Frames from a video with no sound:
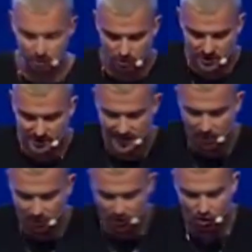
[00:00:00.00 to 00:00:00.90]
You sit down
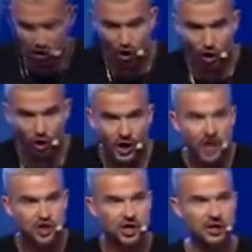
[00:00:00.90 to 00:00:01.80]
with your girl,
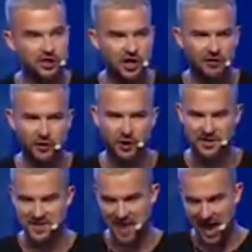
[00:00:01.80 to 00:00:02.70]
she looks at your food, goes,
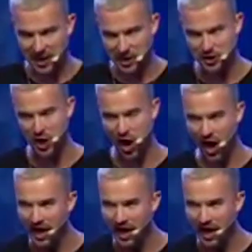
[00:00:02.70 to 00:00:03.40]
That looks good.